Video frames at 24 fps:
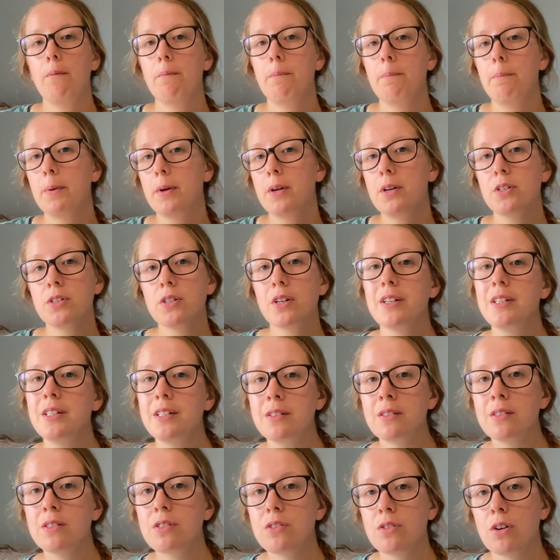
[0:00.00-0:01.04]
Because I
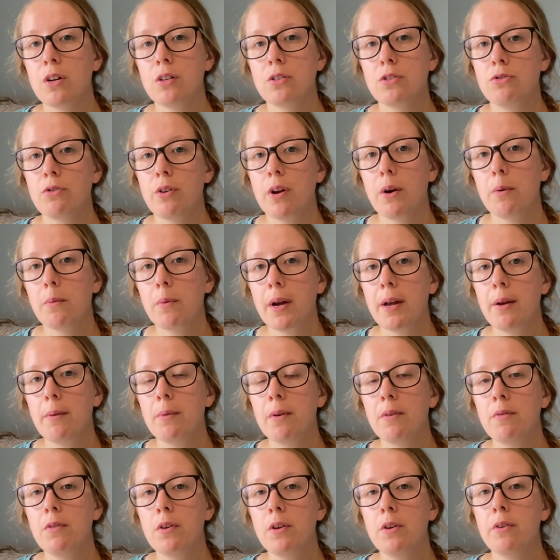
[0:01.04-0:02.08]
didn't start straight away
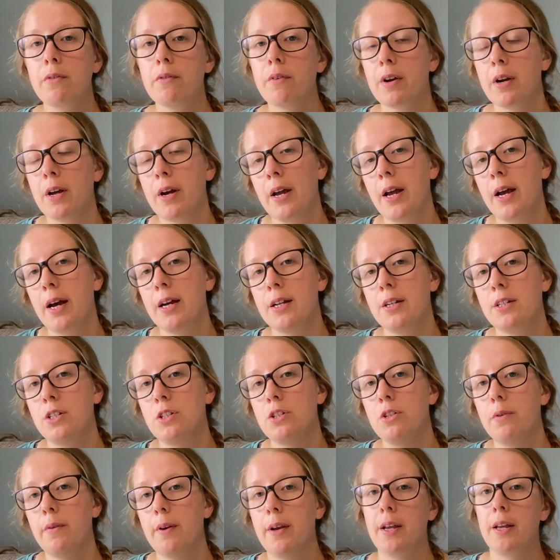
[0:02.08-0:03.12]
with Luna and I had
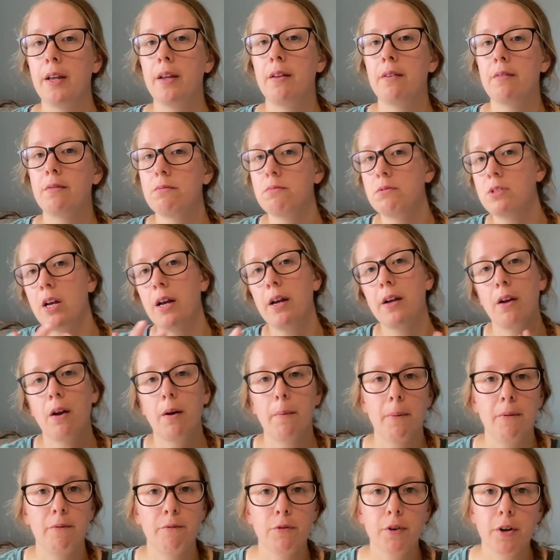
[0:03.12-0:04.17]
her setting
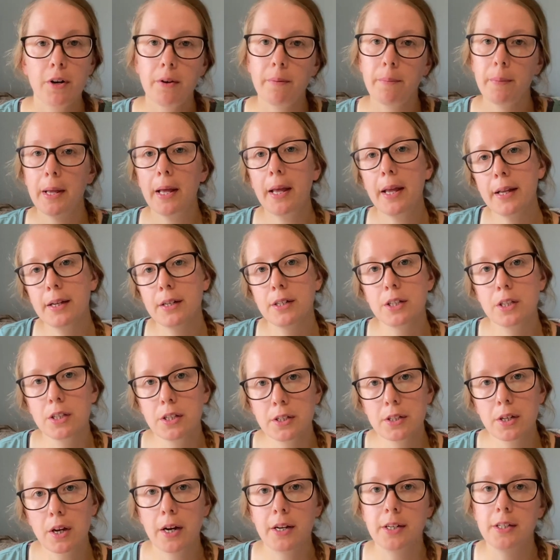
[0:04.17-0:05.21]
up in front of me and to the
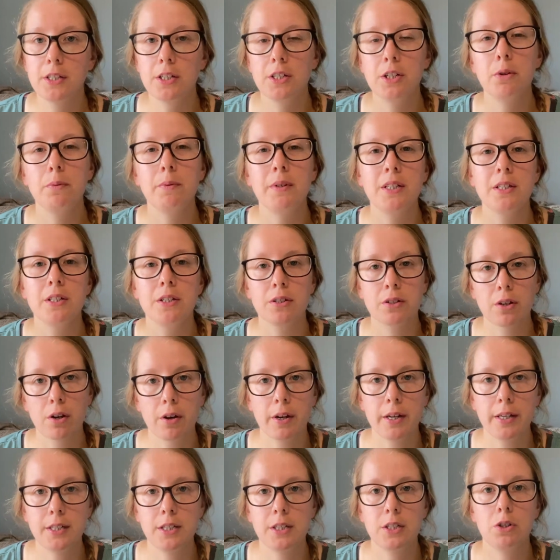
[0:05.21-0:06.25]
side until we
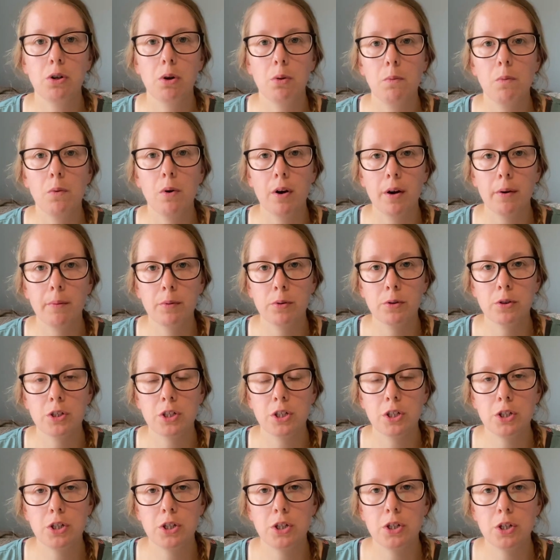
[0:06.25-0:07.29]
decided on what I
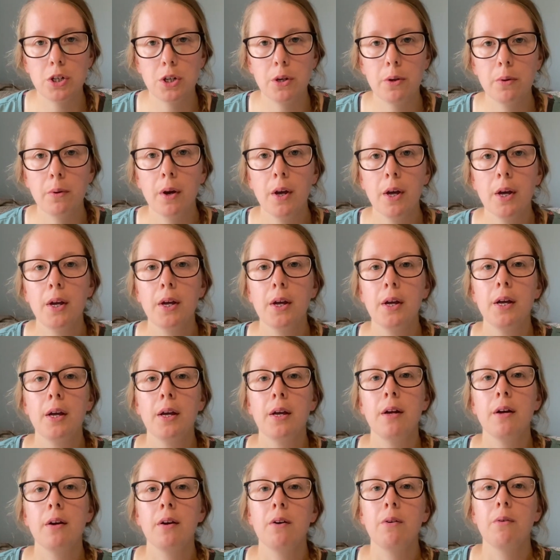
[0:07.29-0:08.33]
wanted to do,
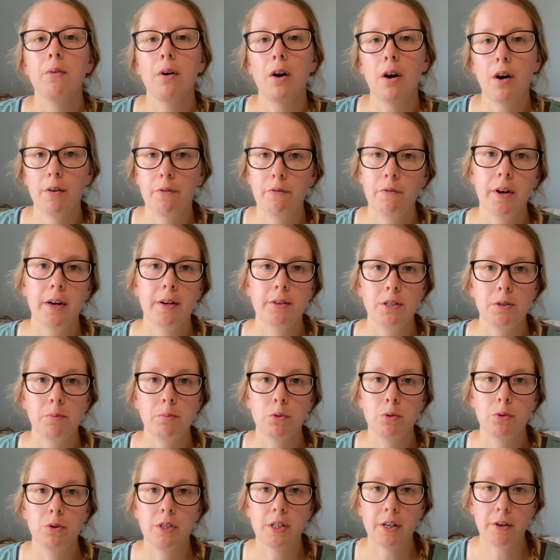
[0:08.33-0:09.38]
I found it
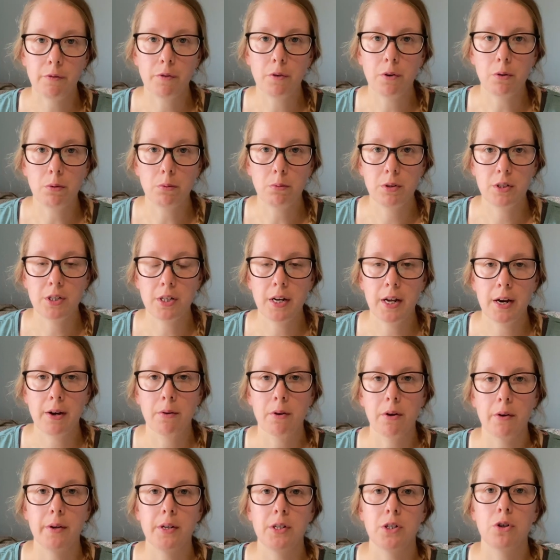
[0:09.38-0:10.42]
more difficult to now
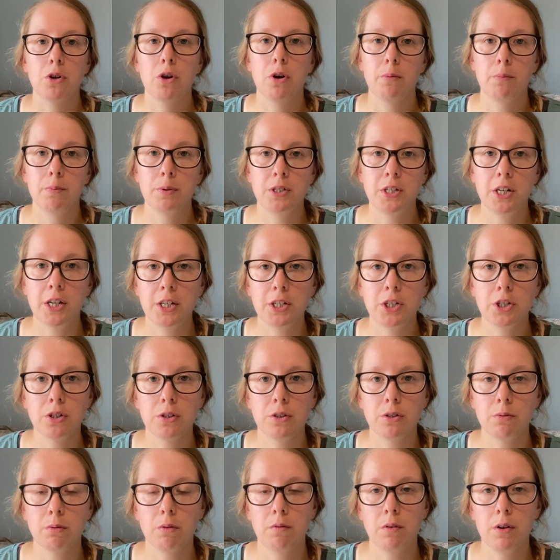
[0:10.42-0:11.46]
go into
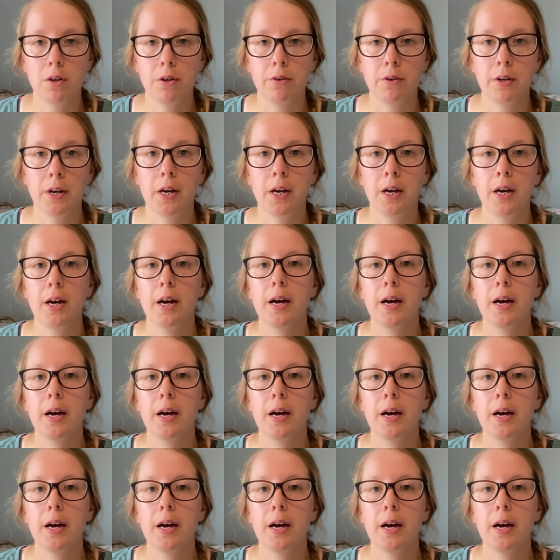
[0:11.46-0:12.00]
competitions with Luna